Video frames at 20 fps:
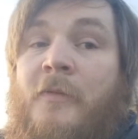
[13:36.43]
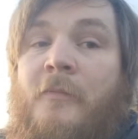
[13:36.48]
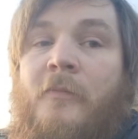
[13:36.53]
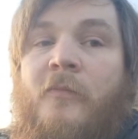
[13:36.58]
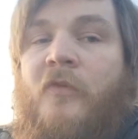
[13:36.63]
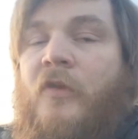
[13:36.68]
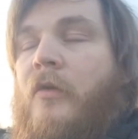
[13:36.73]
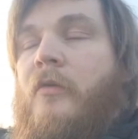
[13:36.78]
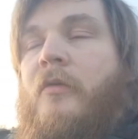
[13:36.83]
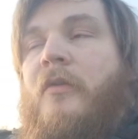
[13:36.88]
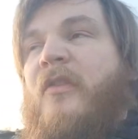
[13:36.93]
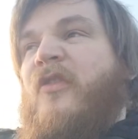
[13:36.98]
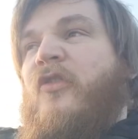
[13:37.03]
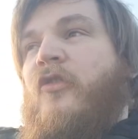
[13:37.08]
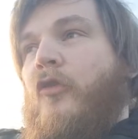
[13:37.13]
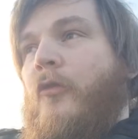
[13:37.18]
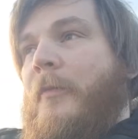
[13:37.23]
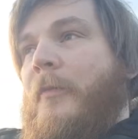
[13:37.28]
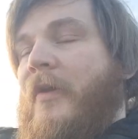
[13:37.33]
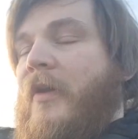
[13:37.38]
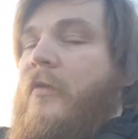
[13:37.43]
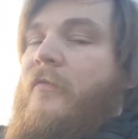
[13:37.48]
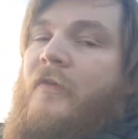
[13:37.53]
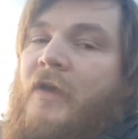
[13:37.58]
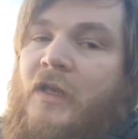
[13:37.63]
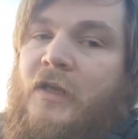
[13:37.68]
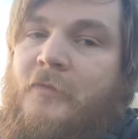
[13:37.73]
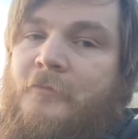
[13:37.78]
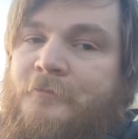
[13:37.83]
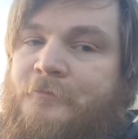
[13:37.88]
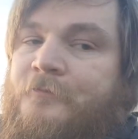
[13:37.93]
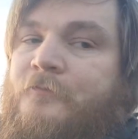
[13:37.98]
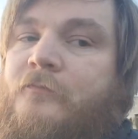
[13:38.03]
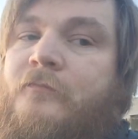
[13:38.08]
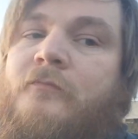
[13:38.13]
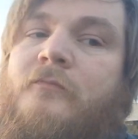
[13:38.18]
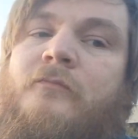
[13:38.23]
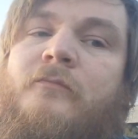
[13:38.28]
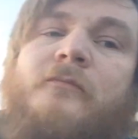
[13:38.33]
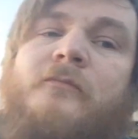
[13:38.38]
So super convenient.
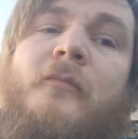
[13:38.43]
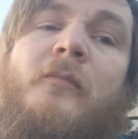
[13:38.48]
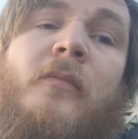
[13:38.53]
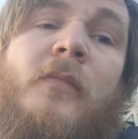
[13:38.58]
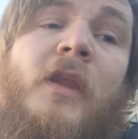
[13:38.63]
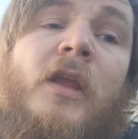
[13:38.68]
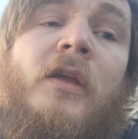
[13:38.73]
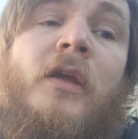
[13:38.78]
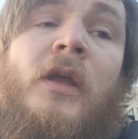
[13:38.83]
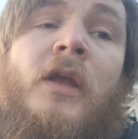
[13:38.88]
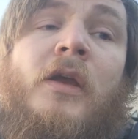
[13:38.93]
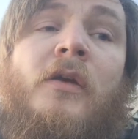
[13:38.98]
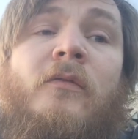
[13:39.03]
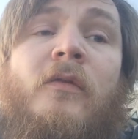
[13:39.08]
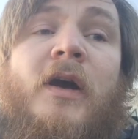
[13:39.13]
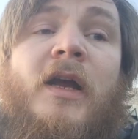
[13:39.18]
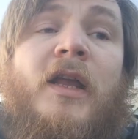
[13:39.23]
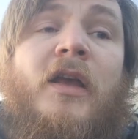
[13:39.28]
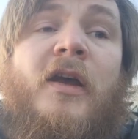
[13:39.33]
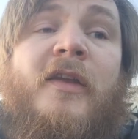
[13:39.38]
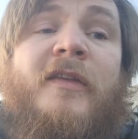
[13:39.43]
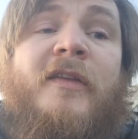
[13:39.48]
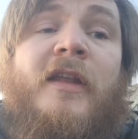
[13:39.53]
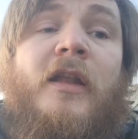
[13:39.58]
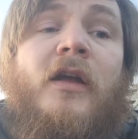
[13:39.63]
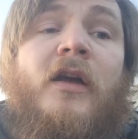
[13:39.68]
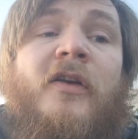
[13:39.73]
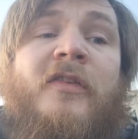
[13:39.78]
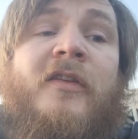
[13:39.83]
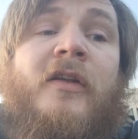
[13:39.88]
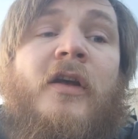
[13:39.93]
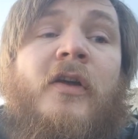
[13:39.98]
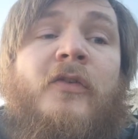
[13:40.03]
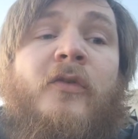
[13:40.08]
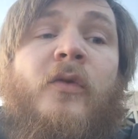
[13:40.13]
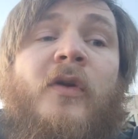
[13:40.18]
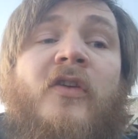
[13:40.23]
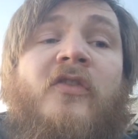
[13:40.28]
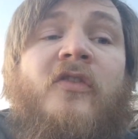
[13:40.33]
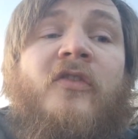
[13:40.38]
Right guys, last, last
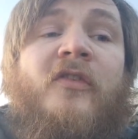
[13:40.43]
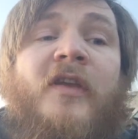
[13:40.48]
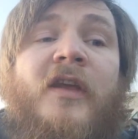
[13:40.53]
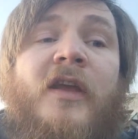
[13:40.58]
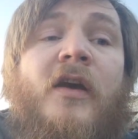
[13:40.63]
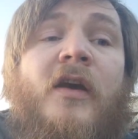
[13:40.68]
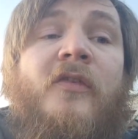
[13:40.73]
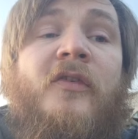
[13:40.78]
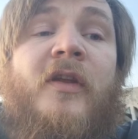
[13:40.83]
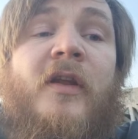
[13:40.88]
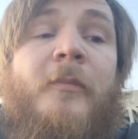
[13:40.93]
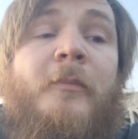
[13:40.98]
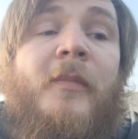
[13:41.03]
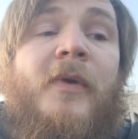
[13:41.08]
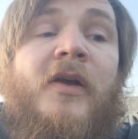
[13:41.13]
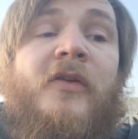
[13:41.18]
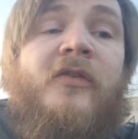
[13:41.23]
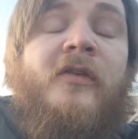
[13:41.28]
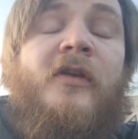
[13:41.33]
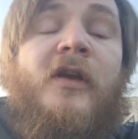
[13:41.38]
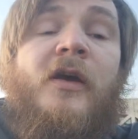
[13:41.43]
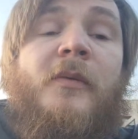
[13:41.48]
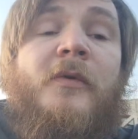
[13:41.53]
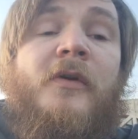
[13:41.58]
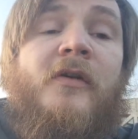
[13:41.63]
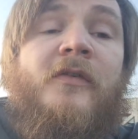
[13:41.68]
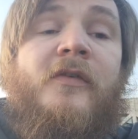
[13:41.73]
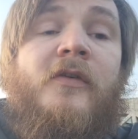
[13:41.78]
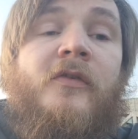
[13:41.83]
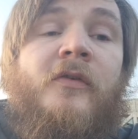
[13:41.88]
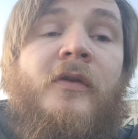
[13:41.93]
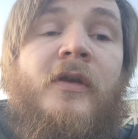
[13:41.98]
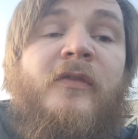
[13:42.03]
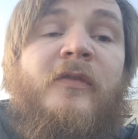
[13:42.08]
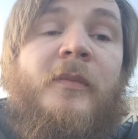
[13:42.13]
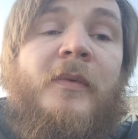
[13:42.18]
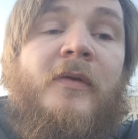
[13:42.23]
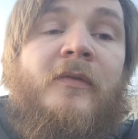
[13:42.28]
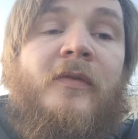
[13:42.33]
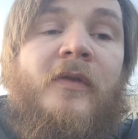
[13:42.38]
questions here guys, and I must come off because I've got to
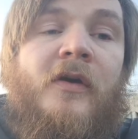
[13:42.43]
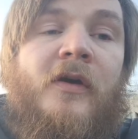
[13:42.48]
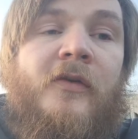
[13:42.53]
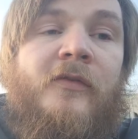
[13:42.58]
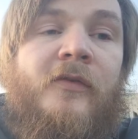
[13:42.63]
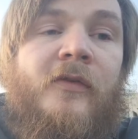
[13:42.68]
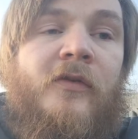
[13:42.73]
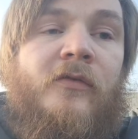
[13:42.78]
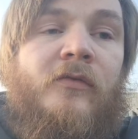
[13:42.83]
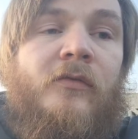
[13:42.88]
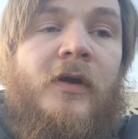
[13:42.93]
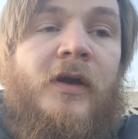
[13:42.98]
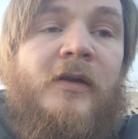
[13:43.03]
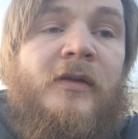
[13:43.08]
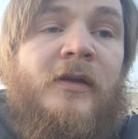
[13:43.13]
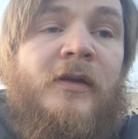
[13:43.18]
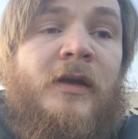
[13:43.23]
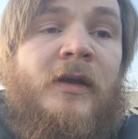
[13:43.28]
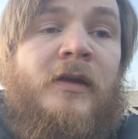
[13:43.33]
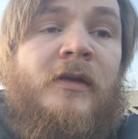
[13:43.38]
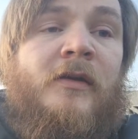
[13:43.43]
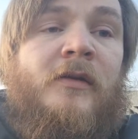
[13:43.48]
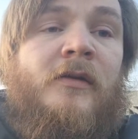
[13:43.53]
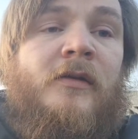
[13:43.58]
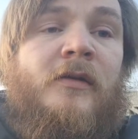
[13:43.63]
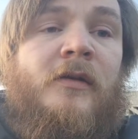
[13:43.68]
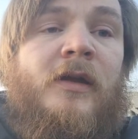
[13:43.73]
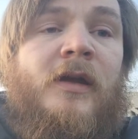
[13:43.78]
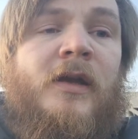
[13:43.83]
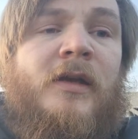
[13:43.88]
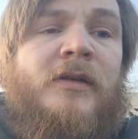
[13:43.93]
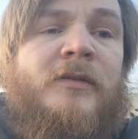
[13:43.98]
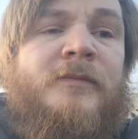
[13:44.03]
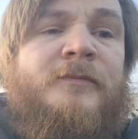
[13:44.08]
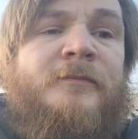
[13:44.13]
meet up the guys for this ride. Okay.